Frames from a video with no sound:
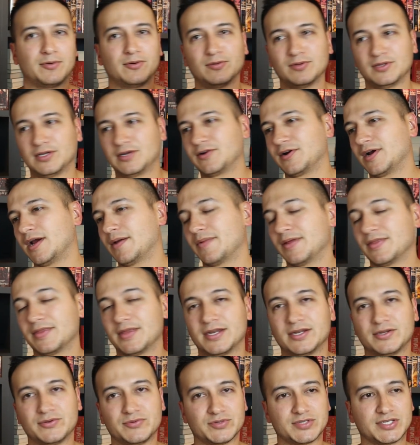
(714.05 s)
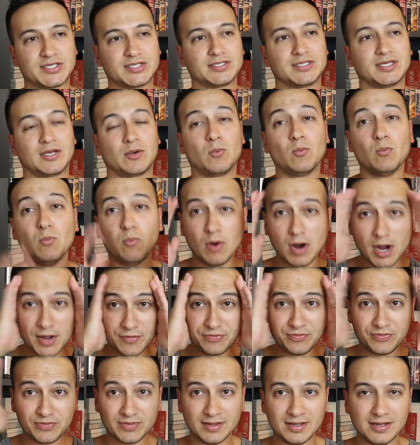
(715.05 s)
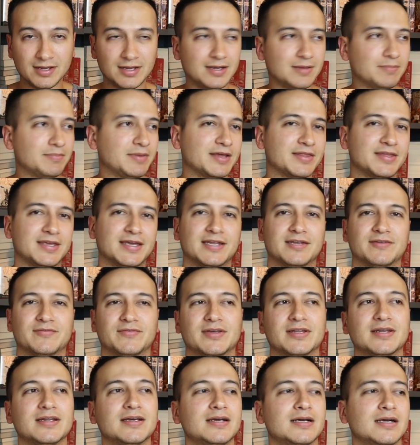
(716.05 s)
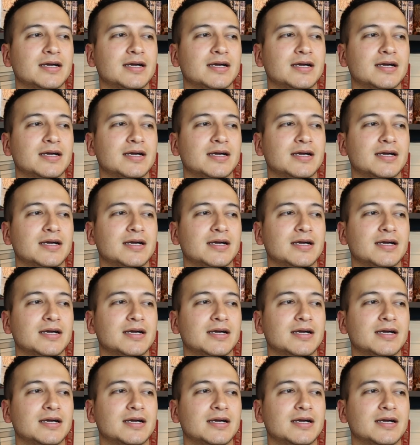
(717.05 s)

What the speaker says: And then it was just like, what? By the end of it.